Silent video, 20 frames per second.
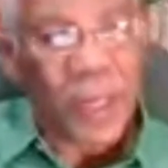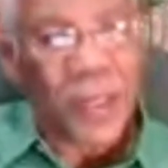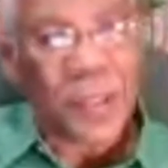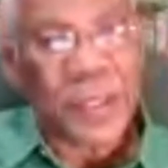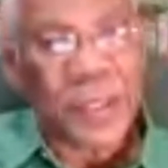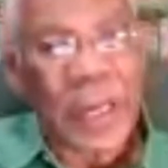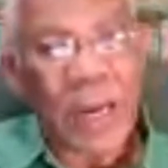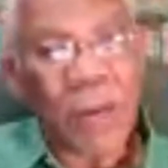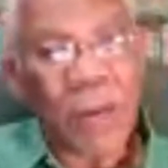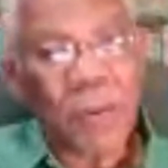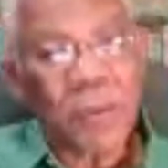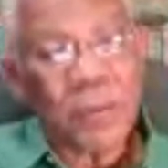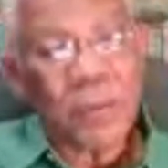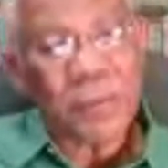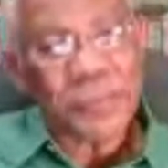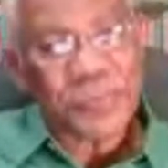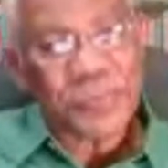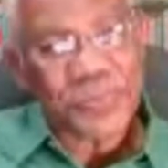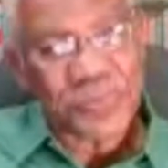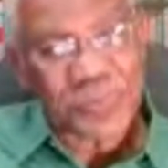Now,
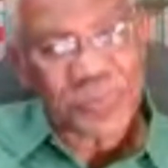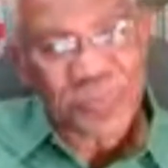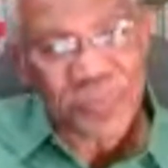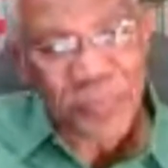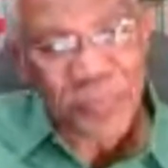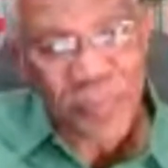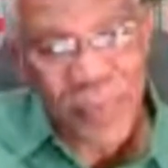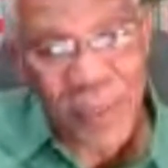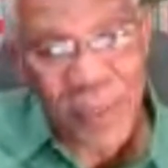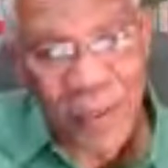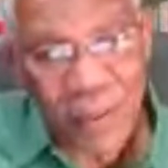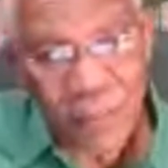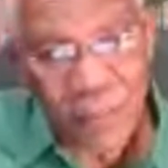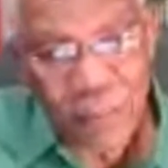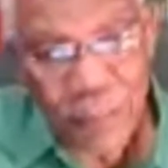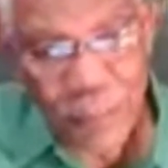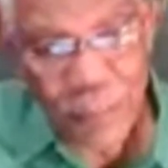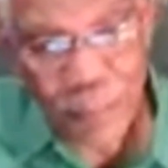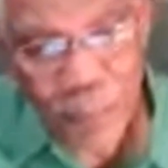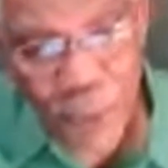
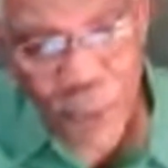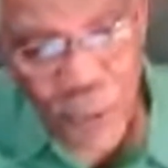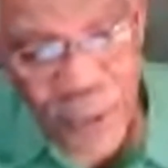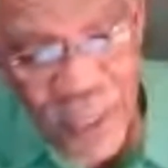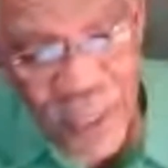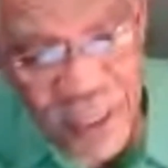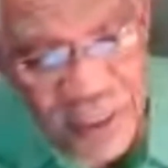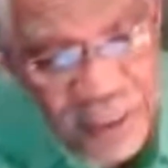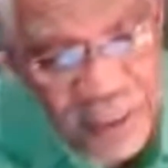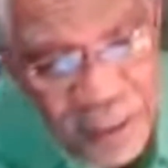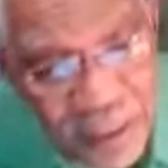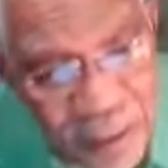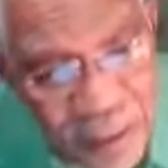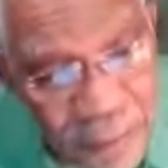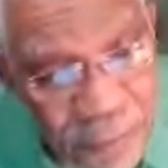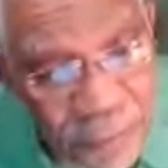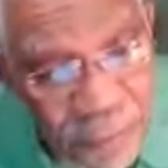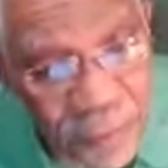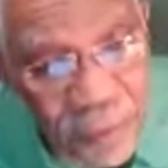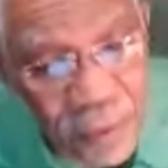poor Haiti,
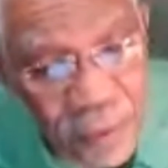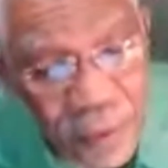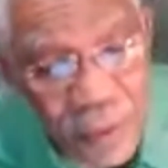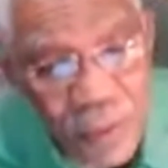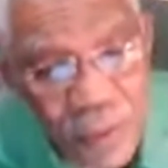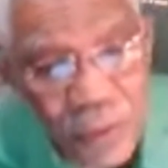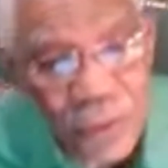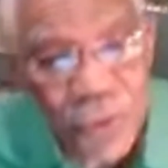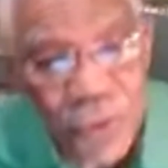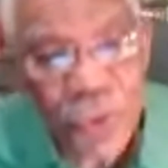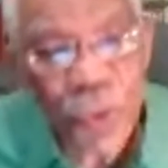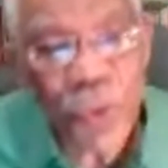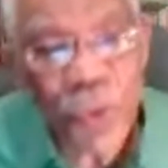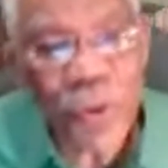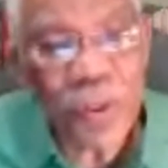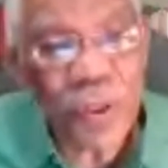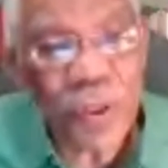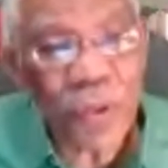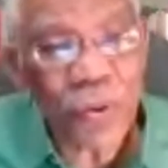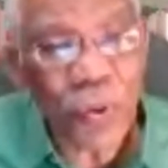
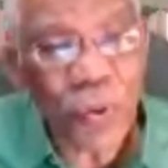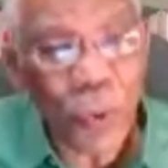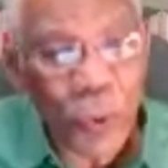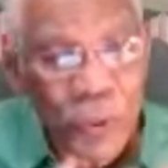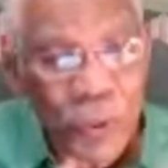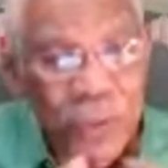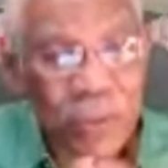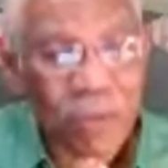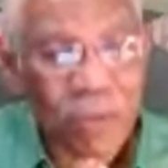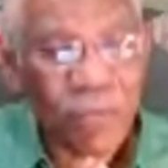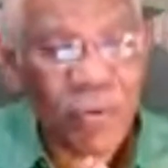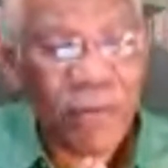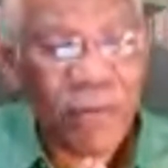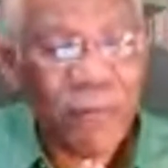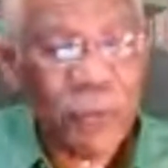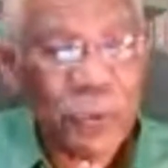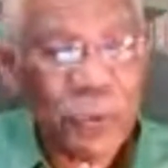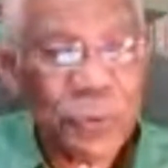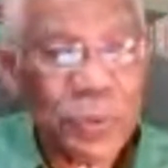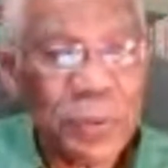during the course of the
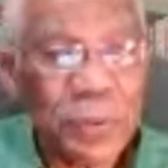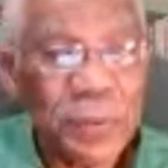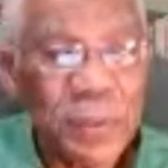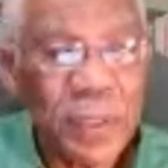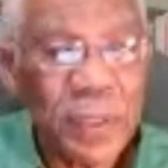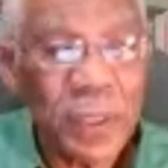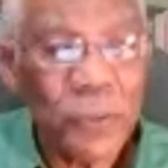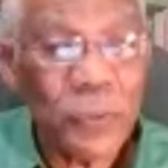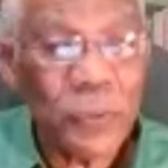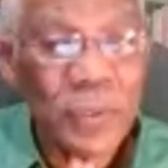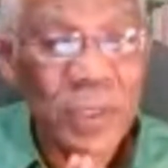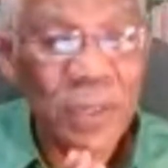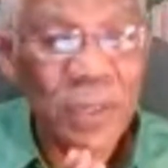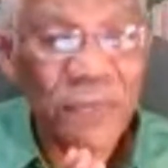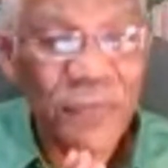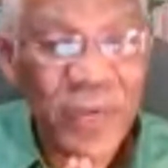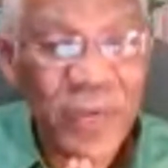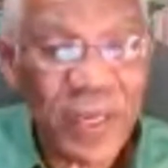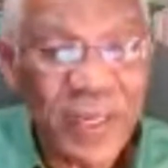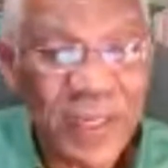revolution, it was
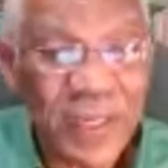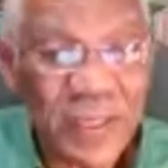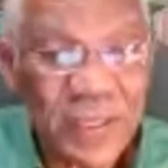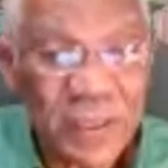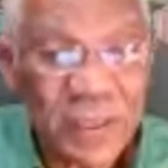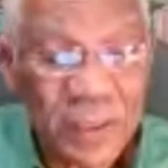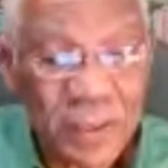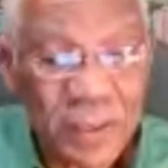invaded